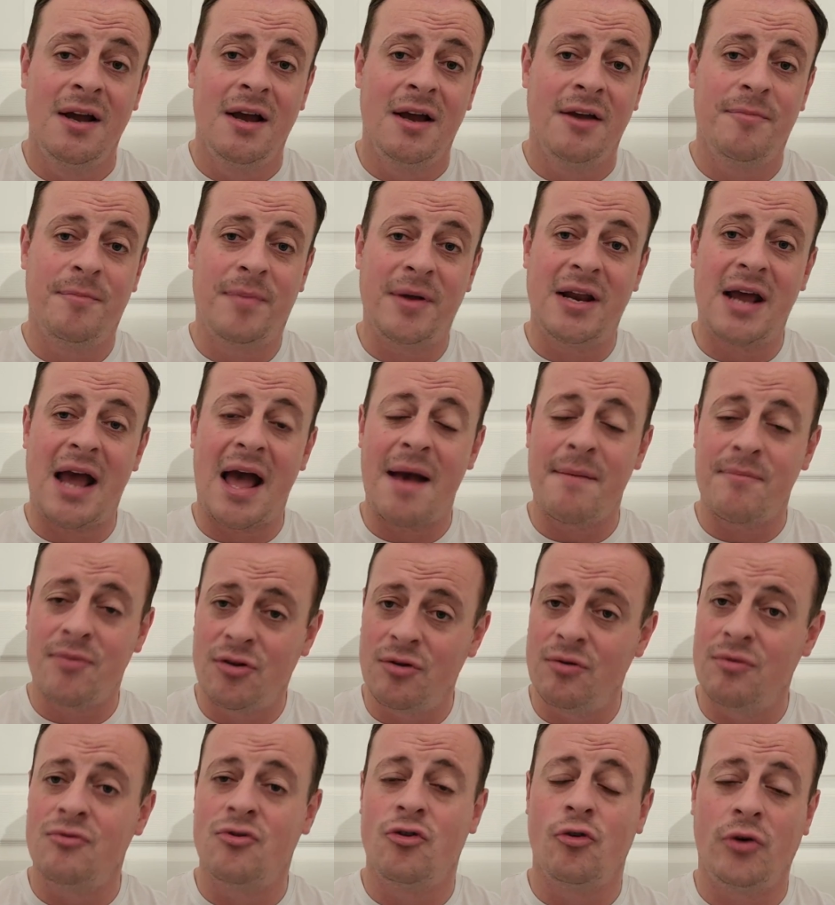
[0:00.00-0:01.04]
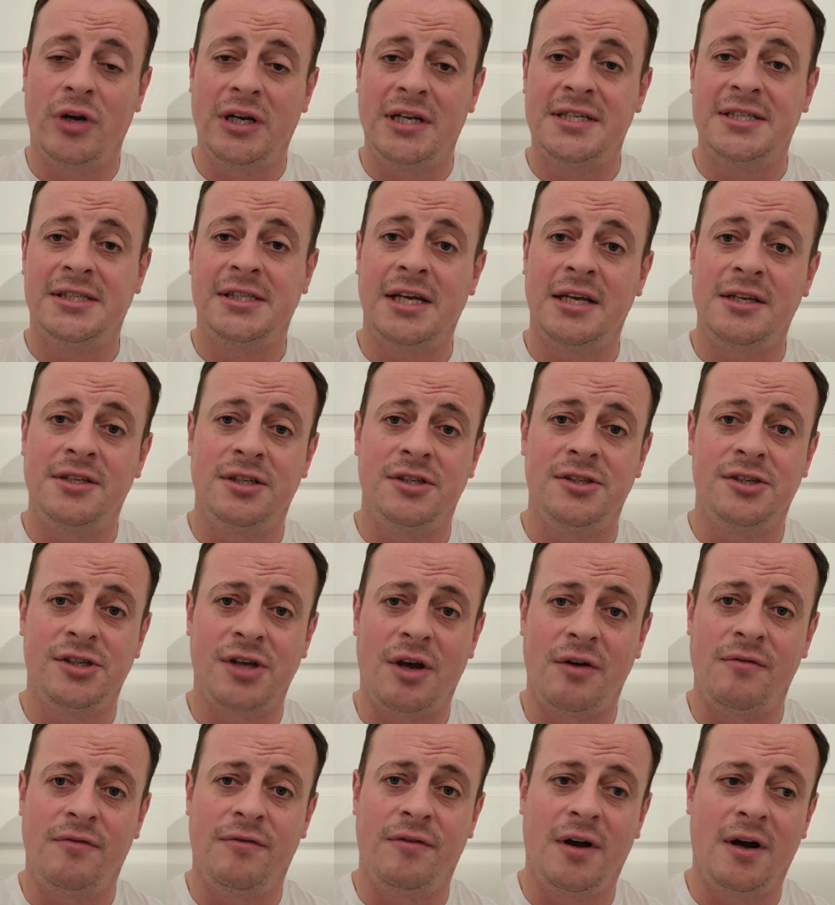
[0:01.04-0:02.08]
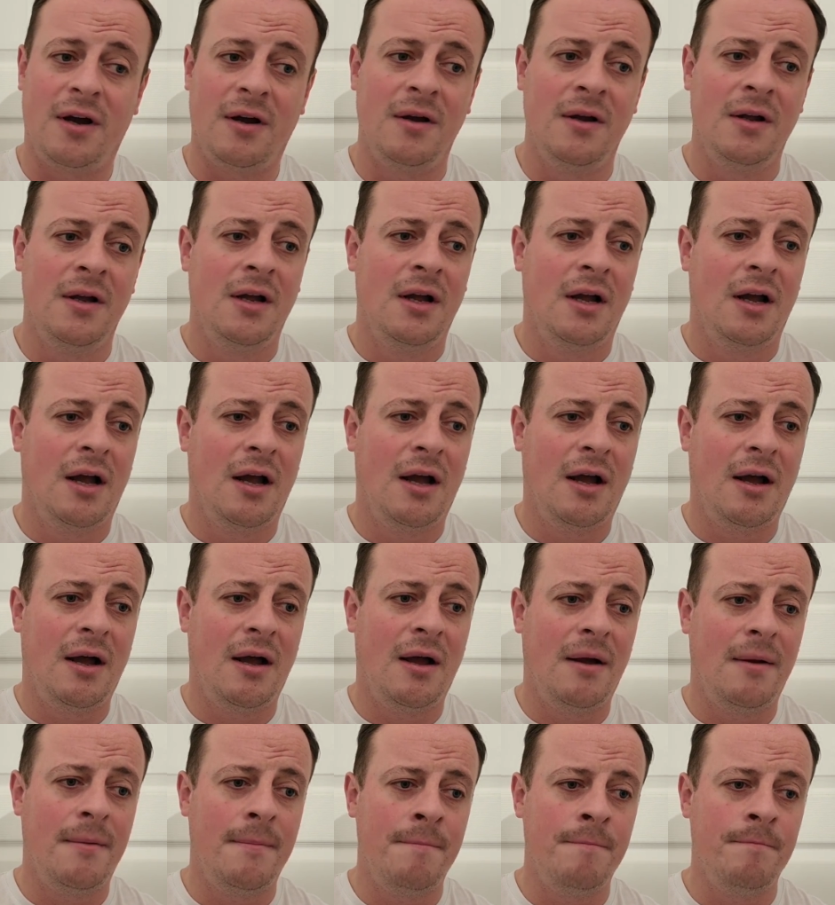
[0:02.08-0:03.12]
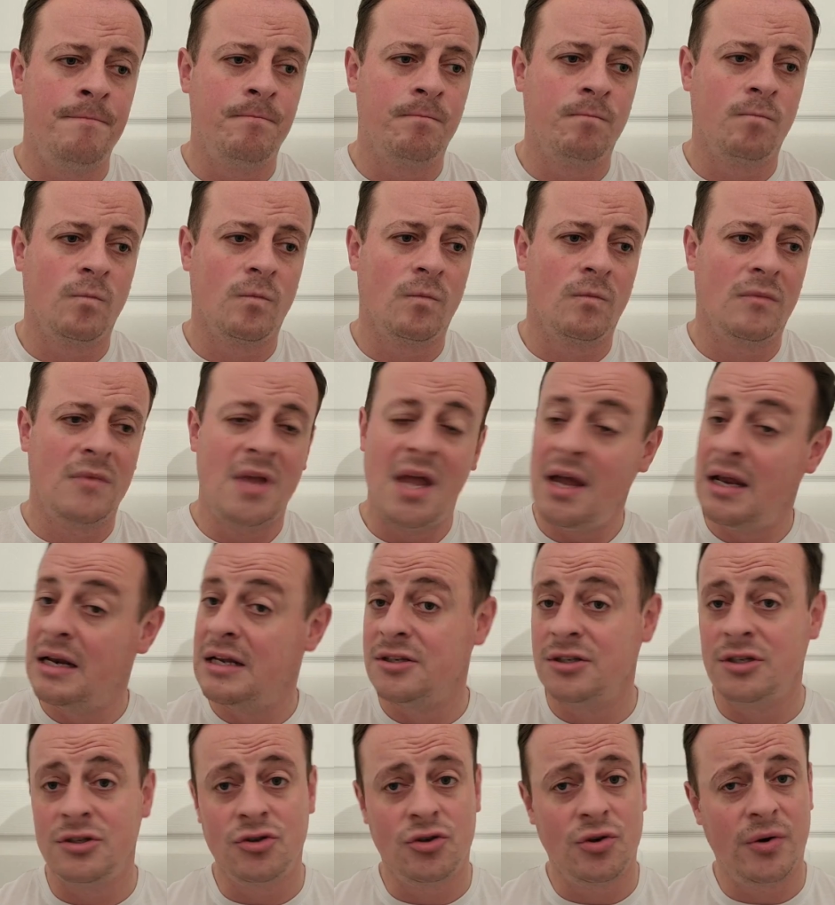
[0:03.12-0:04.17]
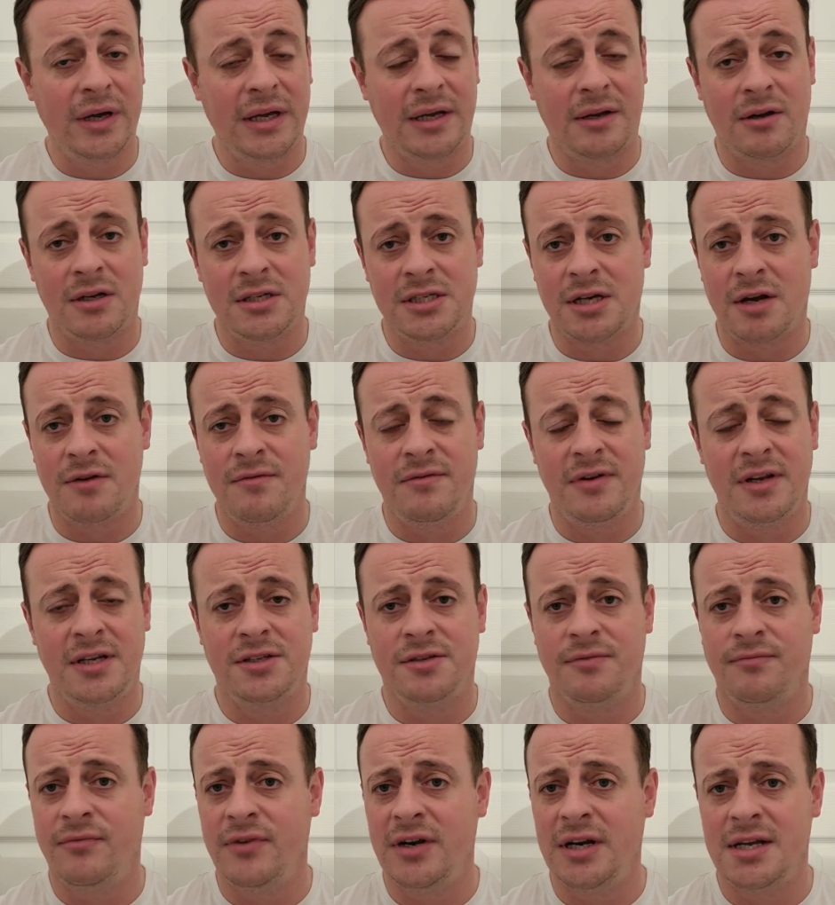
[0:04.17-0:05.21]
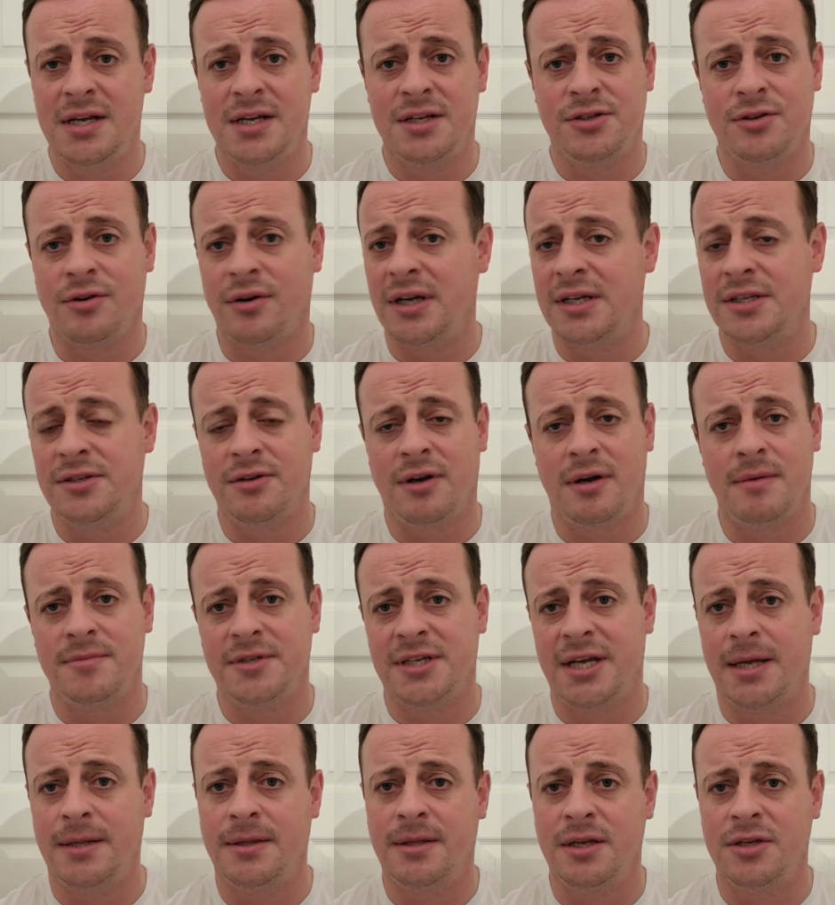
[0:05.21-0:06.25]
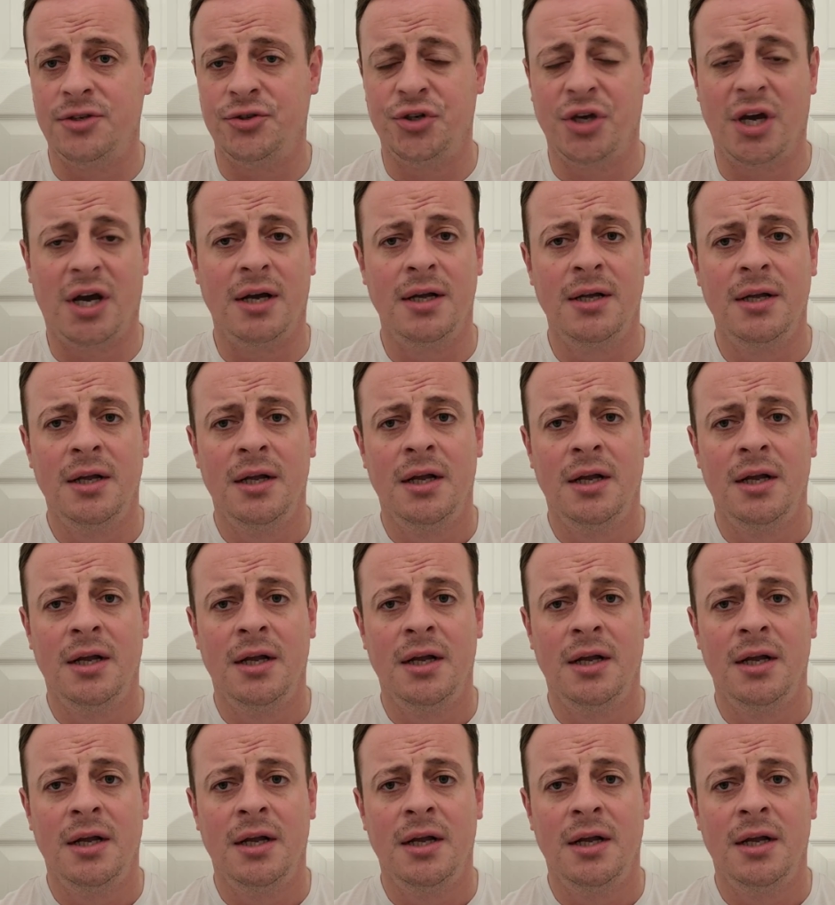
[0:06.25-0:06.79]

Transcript: It's been an absolute joy this season so far. Yeah, let's enjoy it, guys. Hopefully some really exciting times ahead this year.